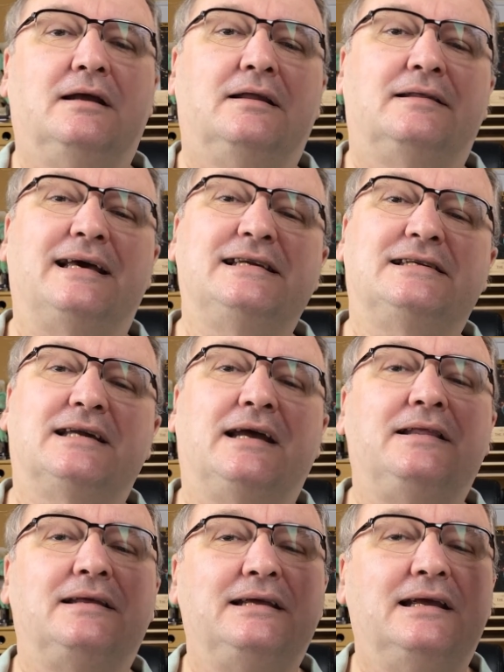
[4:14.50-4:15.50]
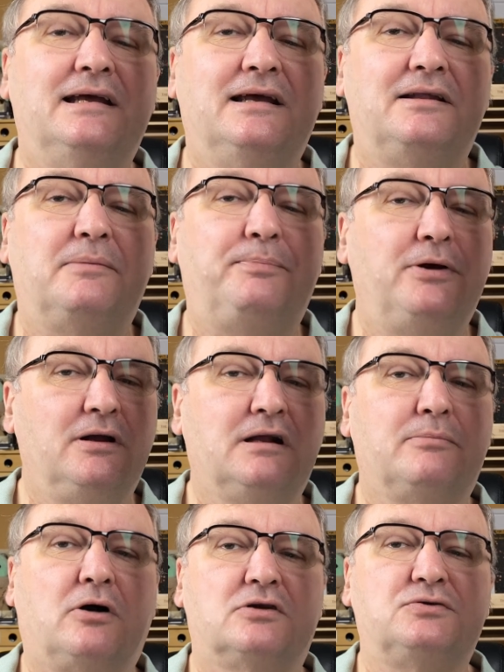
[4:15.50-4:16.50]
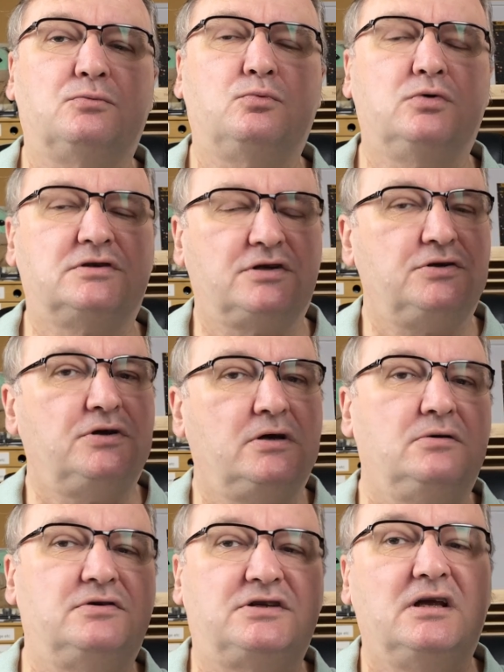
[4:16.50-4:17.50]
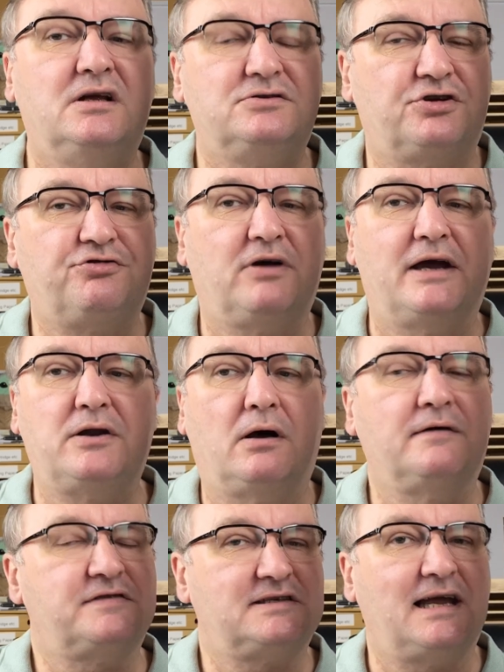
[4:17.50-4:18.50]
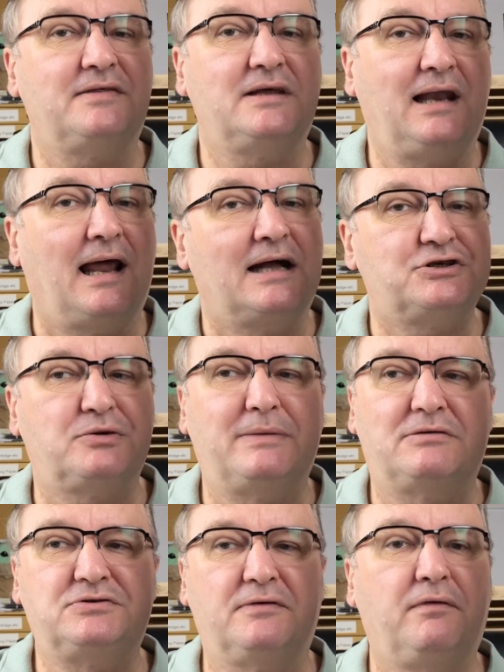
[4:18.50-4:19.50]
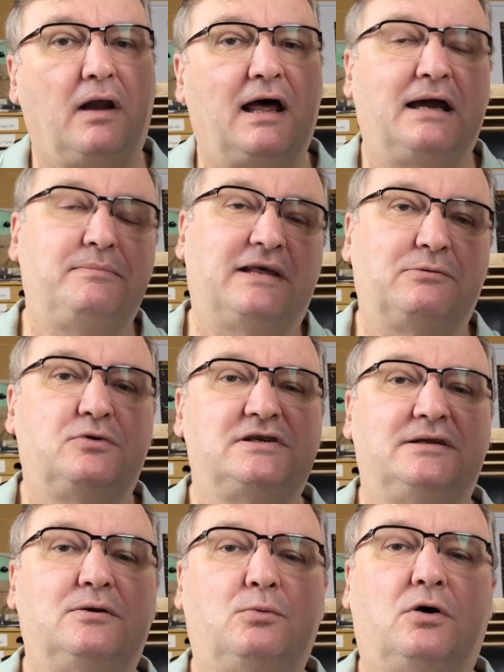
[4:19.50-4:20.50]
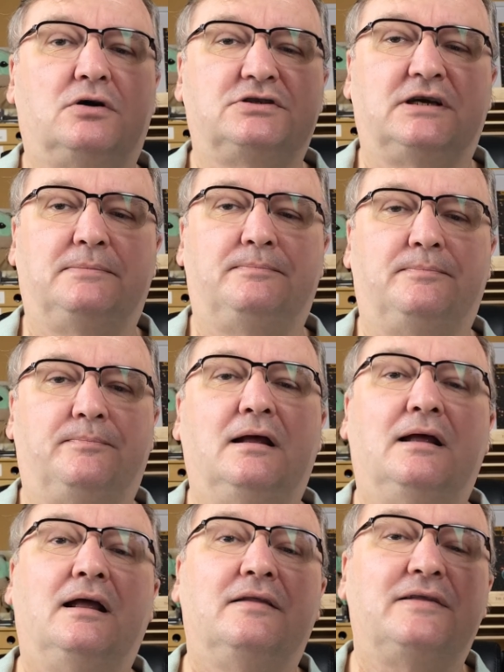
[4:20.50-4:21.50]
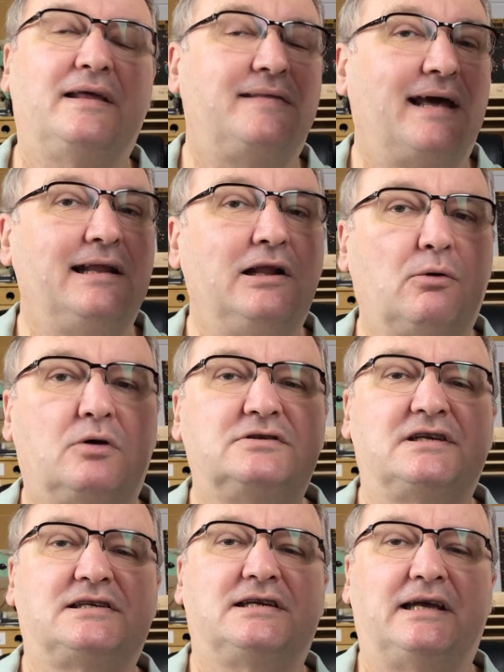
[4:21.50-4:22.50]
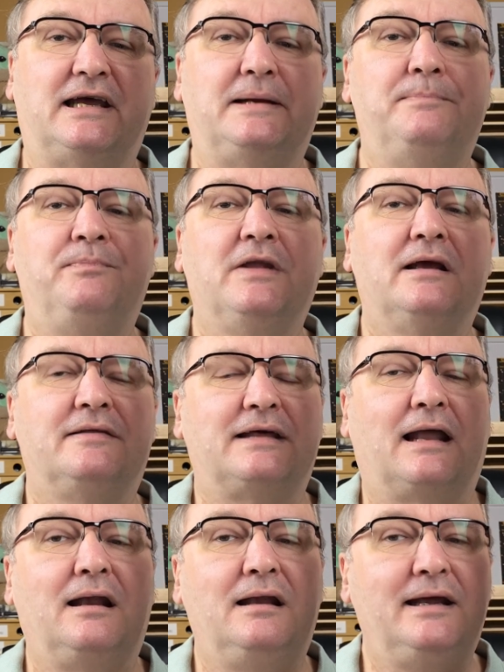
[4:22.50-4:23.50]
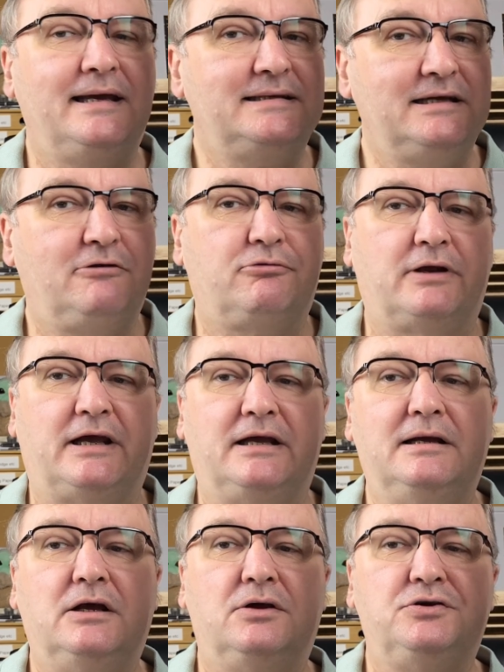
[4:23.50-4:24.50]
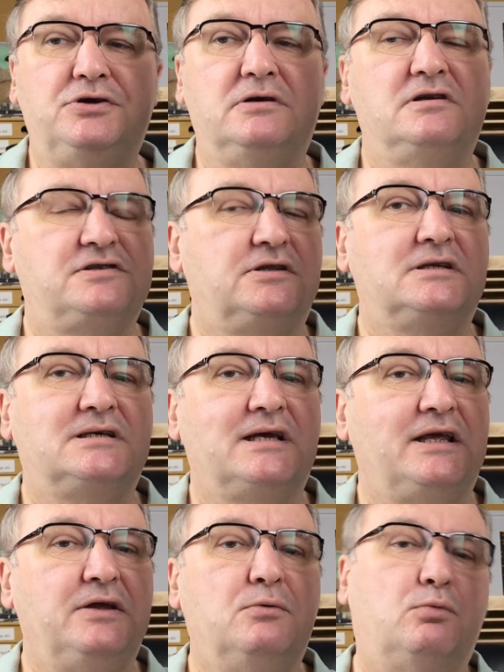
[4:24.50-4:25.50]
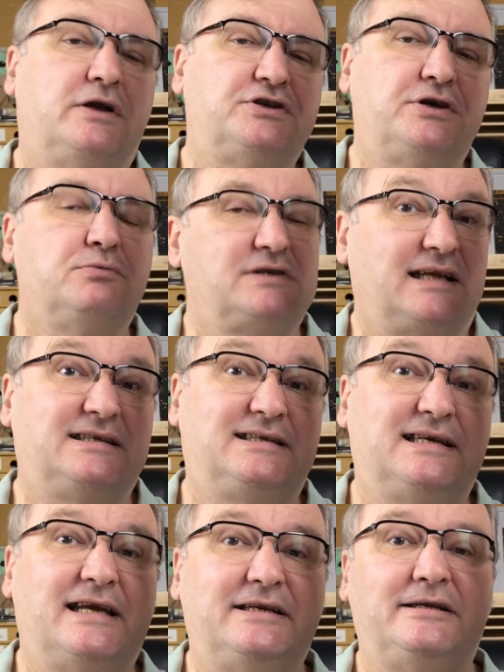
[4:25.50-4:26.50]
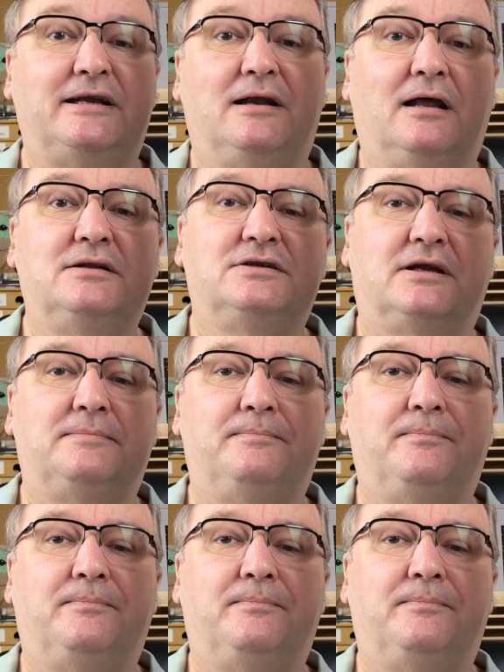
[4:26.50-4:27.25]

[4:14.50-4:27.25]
They say the bergamot was used to try and offset the large amount of lime that was in the water. They then go on to say that Lady Grey used the tea when she was entertaining in London,